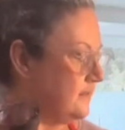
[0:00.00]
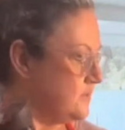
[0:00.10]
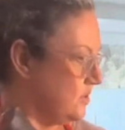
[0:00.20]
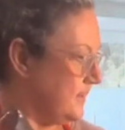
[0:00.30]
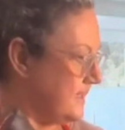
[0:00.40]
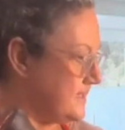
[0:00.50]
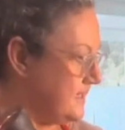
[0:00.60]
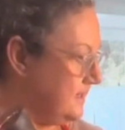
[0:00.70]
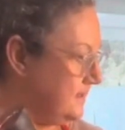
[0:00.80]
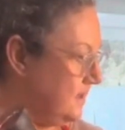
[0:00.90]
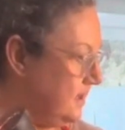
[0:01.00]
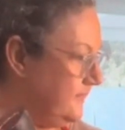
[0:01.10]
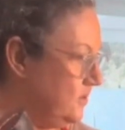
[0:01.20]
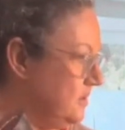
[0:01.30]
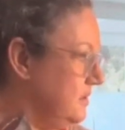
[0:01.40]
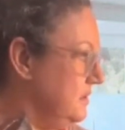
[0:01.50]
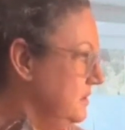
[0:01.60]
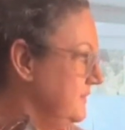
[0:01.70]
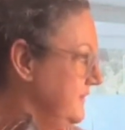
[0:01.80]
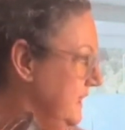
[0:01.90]
I'm sure that's it. Olive oil,
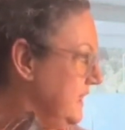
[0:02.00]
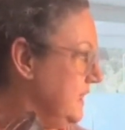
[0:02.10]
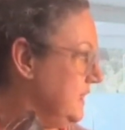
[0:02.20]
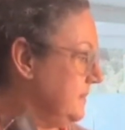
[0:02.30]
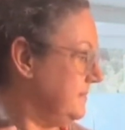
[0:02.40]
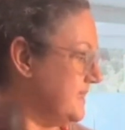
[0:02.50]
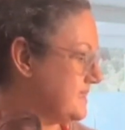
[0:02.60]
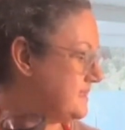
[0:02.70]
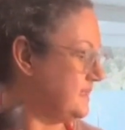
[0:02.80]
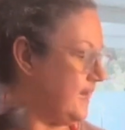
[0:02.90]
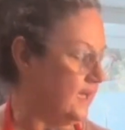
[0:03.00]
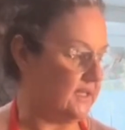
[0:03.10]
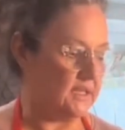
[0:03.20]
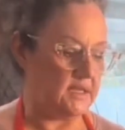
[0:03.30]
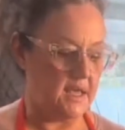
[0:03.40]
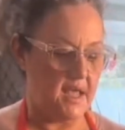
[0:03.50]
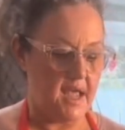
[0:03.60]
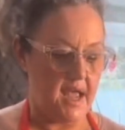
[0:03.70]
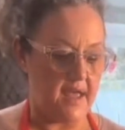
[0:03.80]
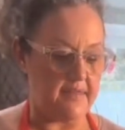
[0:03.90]
vinegar, mustard, honey.
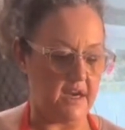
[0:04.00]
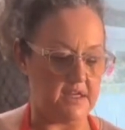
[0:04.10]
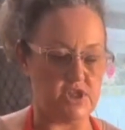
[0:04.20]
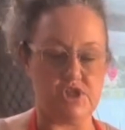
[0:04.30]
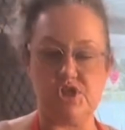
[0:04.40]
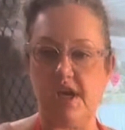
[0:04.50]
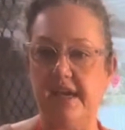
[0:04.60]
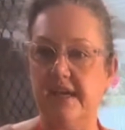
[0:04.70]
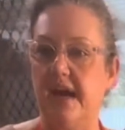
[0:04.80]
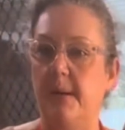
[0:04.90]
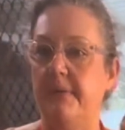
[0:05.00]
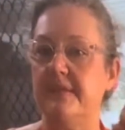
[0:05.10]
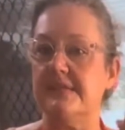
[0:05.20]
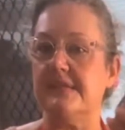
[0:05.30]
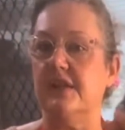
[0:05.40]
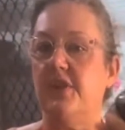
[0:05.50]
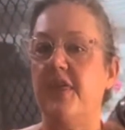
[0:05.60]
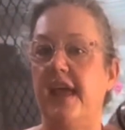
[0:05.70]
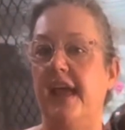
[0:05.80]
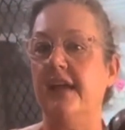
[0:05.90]
And then I just shake it up in this little
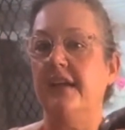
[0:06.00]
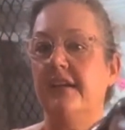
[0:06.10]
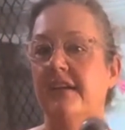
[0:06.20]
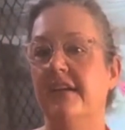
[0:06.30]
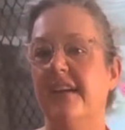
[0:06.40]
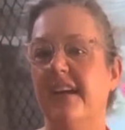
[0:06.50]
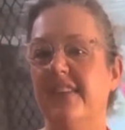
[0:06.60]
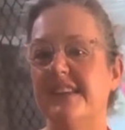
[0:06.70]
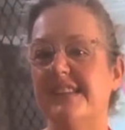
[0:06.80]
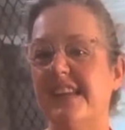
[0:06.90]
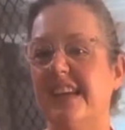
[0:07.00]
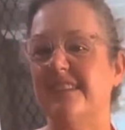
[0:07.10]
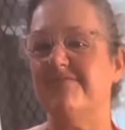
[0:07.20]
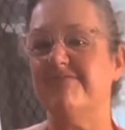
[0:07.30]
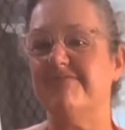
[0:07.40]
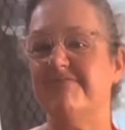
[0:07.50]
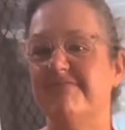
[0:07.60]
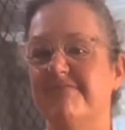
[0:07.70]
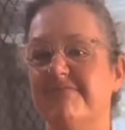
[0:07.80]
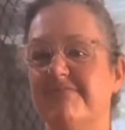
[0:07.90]
thing, and that's it.
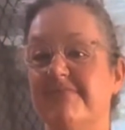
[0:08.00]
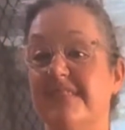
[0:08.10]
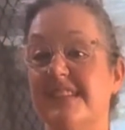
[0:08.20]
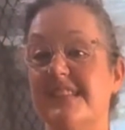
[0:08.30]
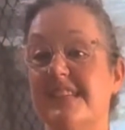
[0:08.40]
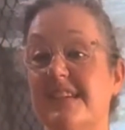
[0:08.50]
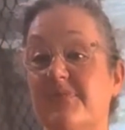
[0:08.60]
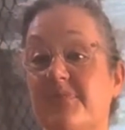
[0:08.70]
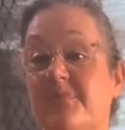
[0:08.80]
That's it.